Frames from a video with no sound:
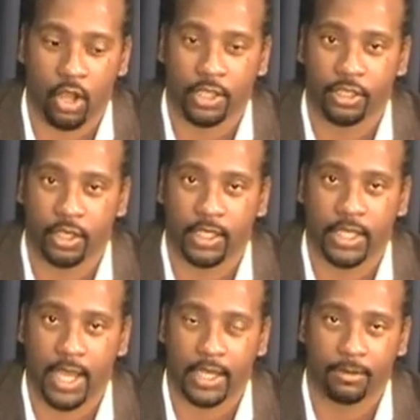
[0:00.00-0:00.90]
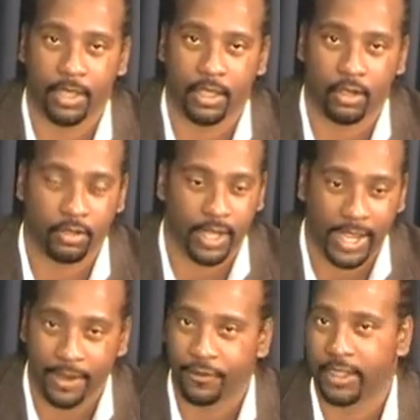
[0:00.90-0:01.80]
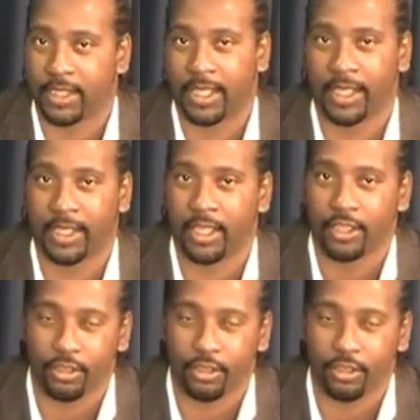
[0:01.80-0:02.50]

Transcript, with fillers: on your economy, on everything.